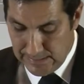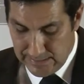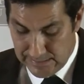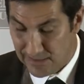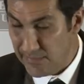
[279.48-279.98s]

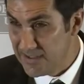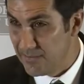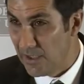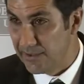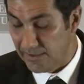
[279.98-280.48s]
And to the best of
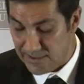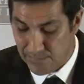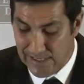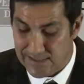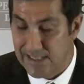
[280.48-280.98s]
my knowledge,
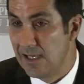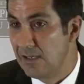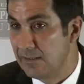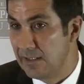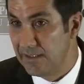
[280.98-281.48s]

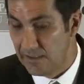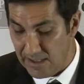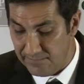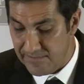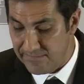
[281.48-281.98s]
Blacktown in the
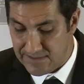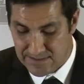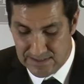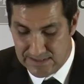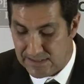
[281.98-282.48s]
1950s and
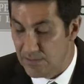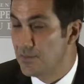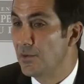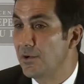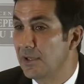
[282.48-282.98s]
60s was
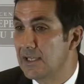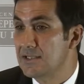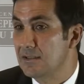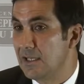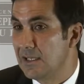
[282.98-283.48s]
more or
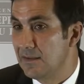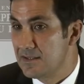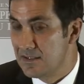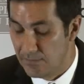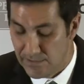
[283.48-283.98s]
less like other
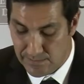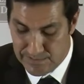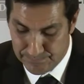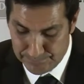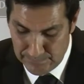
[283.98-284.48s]
suburbs.
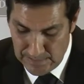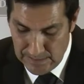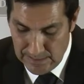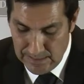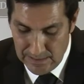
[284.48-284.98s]

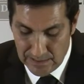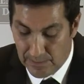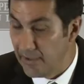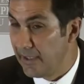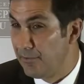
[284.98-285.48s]
The
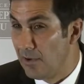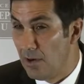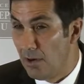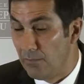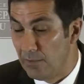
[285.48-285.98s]
community
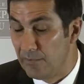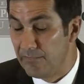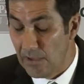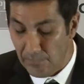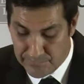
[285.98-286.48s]

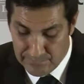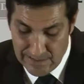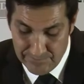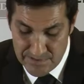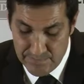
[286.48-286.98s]
revolved
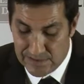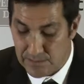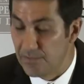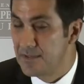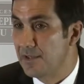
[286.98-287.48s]
around
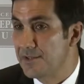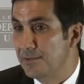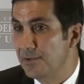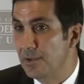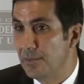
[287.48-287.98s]
respectable social
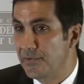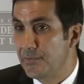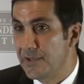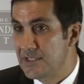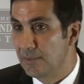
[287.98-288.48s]
norms,
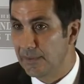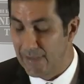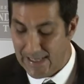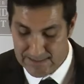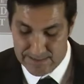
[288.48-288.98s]
principally
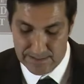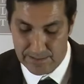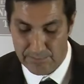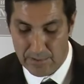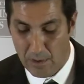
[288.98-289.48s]
based
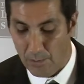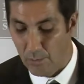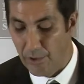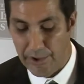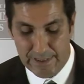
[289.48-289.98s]
on
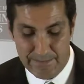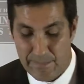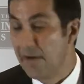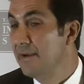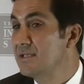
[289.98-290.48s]
work and
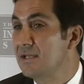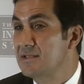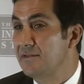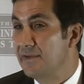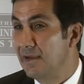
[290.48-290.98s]
marriage as
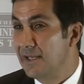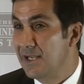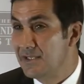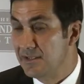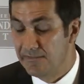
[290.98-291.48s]
the
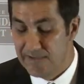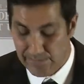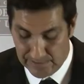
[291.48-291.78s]
foundation of family